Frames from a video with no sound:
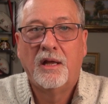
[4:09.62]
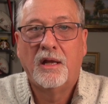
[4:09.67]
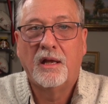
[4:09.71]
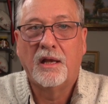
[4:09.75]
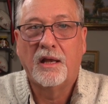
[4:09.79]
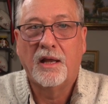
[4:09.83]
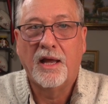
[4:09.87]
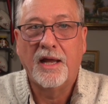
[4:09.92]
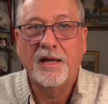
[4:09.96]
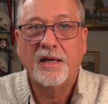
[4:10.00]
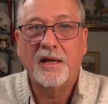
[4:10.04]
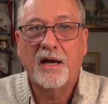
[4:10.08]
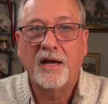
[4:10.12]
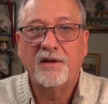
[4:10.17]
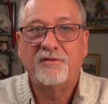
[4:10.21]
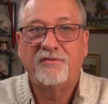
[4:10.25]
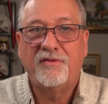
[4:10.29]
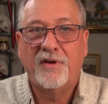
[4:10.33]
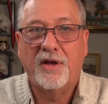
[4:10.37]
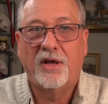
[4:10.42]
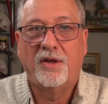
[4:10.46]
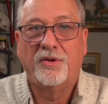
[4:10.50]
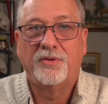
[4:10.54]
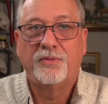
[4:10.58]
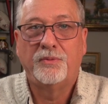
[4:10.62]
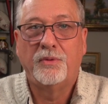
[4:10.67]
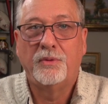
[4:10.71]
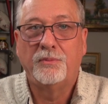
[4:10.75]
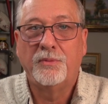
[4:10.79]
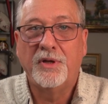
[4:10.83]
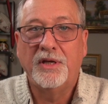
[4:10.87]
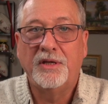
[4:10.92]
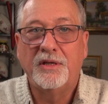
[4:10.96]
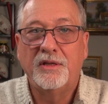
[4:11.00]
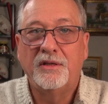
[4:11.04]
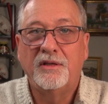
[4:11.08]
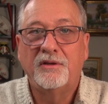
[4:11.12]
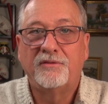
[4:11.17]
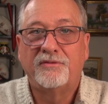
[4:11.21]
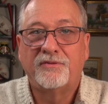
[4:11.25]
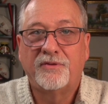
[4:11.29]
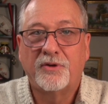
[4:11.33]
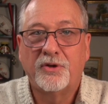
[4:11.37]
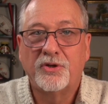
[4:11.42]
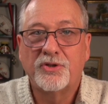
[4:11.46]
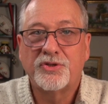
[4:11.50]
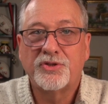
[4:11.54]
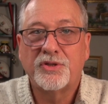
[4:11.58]
Like I felt when we did the
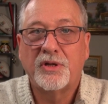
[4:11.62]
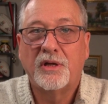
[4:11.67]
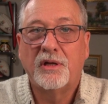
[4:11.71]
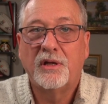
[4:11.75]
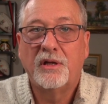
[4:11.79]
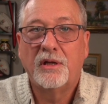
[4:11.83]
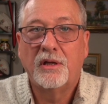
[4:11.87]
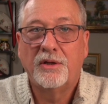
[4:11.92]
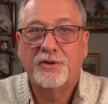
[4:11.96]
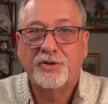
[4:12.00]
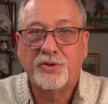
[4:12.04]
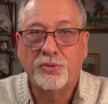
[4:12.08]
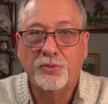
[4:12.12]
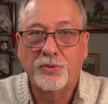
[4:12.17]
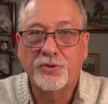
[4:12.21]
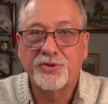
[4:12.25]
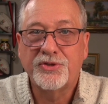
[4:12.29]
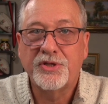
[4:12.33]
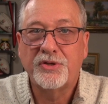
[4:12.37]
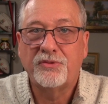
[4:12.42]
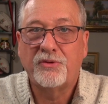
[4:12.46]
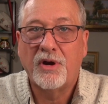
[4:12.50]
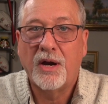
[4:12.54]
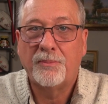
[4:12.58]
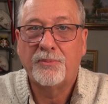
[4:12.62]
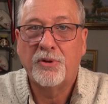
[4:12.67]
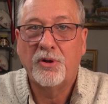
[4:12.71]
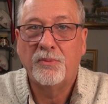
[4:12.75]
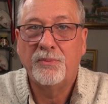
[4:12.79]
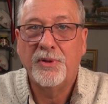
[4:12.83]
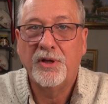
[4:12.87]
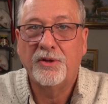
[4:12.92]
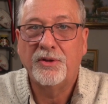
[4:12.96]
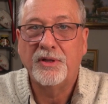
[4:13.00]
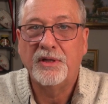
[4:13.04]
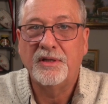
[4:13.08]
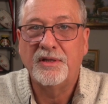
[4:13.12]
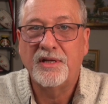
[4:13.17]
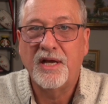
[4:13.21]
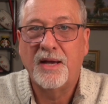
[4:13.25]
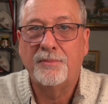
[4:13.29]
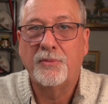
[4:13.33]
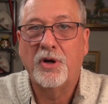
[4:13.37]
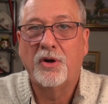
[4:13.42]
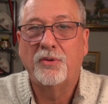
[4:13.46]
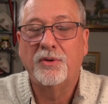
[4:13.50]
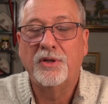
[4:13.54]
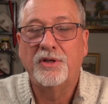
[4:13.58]
first Tools Interoperability
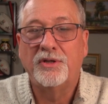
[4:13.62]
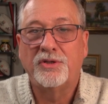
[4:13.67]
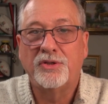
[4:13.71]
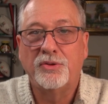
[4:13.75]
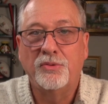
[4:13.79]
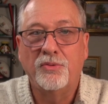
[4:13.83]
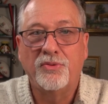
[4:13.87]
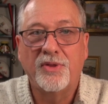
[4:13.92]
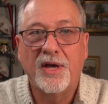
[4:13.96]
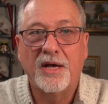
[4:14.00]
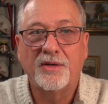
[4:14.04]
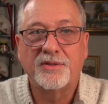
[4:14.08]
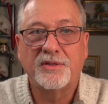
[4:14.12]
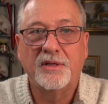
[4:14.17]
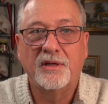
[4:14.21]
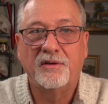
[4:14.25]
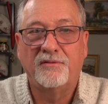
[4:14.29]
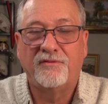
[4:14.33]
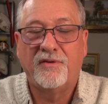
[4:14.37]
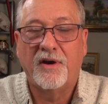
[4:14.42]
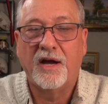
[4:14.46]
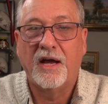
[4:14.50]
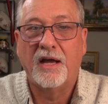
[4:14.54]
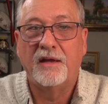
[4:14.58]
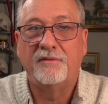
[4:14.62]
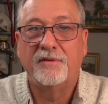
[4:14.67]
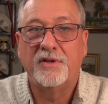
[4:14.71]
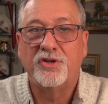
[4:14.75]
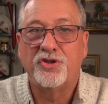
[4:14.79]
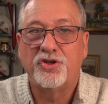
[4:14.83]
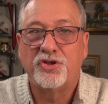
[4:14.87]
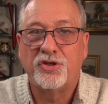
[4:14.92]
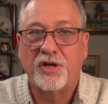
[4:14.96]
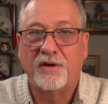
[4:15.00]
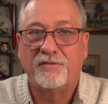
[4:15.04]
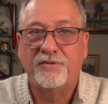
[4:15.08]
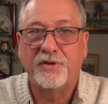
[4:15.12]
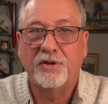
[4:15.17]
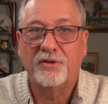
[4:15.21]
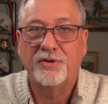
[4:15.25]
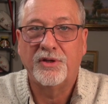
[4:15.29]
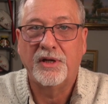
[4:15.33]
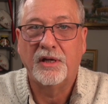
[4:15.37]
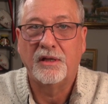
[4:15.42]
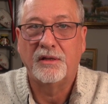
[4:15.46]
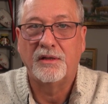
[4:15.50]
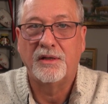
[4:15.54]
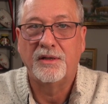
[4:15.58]
demo in 2005 in
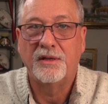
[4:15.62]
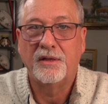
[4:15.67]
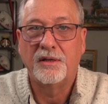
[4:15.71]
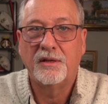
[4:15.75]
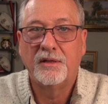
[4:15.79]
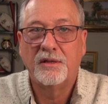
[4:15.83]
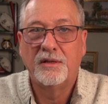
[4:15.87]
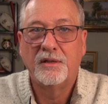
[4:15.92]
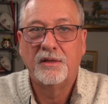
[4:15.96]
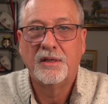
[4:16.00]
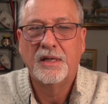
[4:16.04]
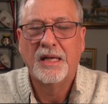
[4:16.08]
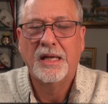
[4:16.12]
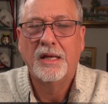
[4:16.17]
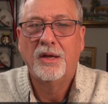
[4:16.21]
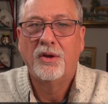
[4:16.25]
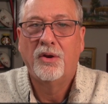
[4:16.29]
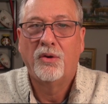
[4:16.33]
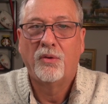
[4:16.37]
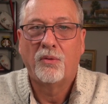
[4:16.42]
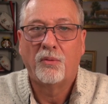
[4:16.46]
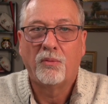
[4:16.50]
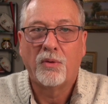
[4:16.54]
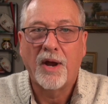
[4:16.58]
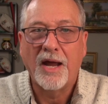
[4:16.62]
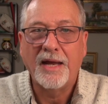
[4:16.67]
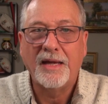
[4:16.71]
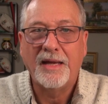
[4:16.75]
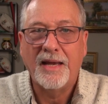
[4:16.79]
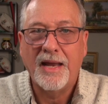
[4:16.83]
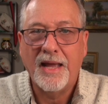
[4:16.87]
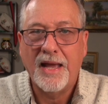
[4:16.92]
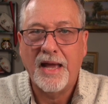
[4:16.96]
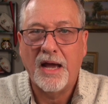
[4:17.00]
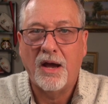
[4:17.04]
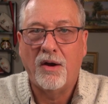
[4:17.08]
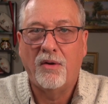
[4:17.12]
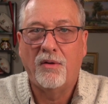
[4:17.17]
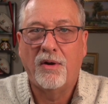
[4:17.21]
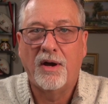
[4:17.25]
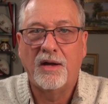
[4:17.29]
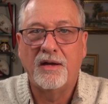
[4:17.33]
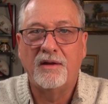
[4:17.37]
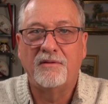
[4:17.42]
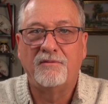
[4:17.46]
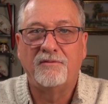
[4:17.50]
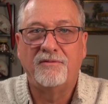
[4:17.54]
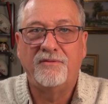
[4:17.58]
Sheffield, England, Right now,
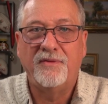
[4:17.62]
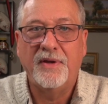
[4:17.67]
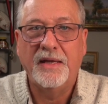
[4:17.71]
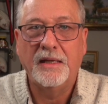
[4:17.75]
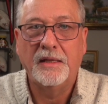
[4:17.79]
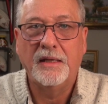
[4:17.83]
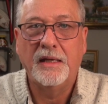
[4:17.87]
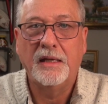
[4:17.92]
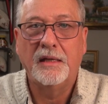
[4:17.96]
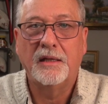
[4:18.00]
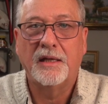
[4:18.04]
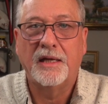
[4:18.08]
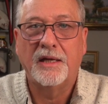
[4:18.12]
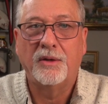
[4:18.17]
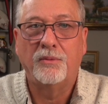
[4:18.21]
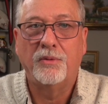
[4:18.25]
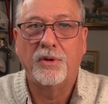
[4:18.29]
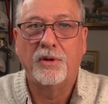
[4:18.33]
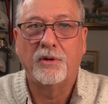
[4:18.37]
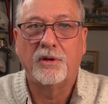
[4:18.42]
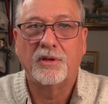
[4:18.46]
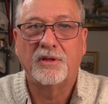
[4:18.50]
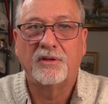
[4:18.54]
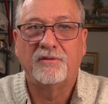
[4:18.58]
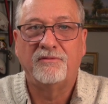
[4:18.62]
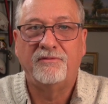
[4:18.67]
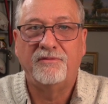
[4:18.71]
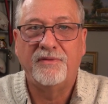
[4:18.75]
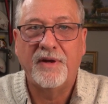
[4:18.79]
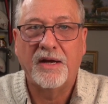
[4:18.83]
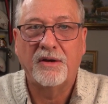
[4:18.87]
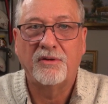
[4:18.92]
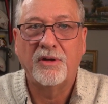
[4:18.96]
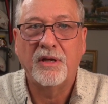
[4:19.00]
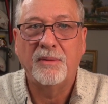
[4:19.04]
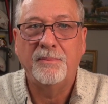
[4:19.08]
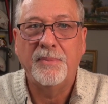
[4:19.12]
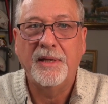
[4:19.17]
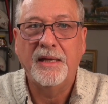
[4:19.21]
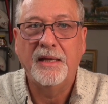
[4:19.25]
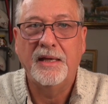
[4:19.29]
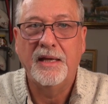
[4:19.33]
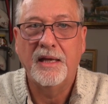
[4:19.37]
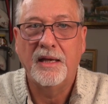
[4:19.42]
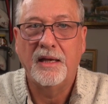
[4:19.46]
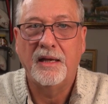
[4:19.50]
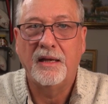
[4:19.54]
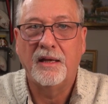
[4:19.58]
I am feeling like we are at the very
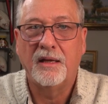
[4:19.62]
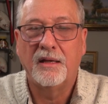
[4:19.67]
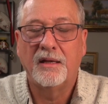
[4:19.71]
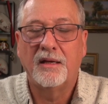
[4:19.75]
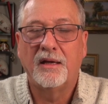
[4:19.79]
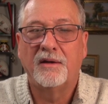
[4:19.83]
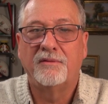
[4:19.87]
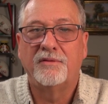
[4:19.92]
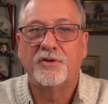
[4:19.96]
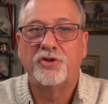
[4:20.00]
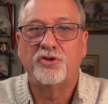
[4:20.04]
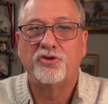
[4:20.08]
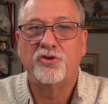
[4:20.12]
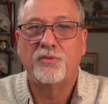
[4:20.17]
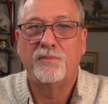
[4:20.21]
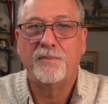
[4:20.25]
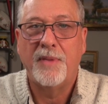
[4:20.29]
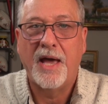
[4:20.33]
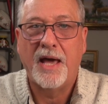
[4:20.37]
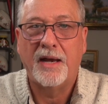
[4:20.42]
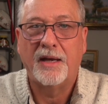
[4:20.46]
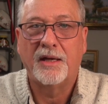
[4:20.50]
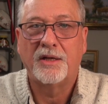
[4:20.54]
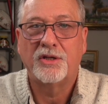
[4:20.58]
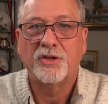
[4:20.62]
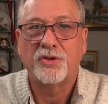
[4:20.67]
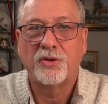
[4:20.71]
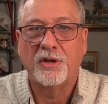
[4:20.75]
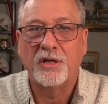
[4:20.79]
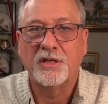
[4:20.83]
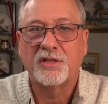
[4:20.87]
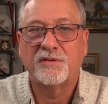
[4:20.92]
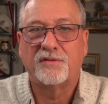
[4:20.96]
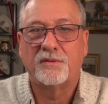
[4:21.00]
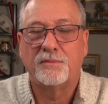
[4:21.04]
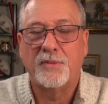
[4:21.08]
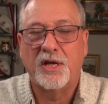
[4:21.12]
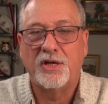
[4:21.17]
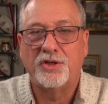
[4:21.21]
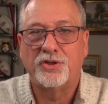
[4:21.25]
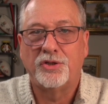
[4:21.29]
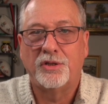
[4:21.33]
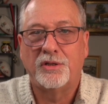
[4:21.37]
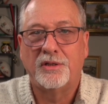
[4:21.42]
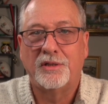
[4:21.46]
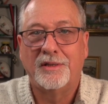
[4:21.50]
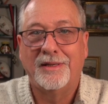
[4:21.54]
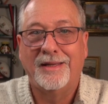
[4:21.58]
beginning of a dramatic
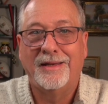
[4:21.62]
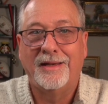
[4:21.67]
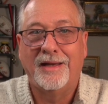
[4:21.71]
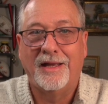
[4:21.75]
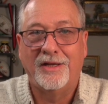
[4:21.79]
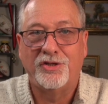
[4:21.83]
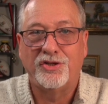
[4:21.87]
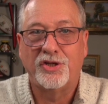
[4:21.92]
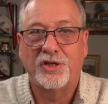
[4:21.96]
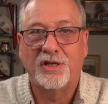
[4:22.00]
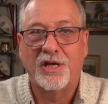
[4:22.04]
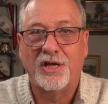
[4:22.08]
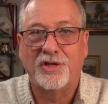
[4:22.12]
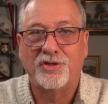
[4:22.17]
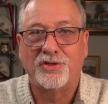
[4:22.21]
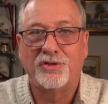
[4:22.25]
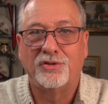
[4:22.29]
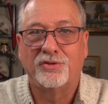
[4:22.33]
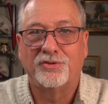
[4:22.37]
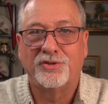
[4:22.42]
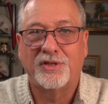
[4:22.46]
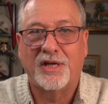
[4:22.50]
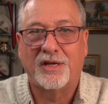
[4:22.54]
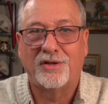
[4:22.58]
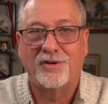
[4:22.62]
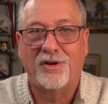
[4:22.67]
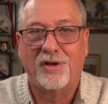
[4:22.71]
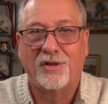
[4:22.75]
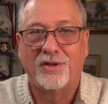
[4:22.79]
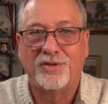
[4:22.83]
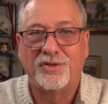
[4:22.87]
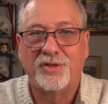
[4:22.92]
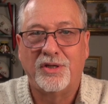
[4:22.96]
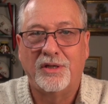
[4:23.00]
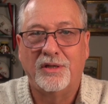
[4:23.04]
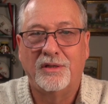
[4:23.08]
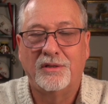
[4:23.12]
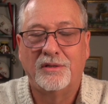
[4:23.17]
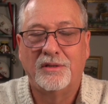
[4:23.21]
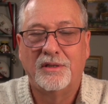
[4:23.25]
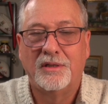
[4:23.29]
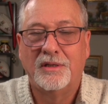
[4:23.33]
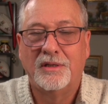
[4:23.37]
transformation in educational technology.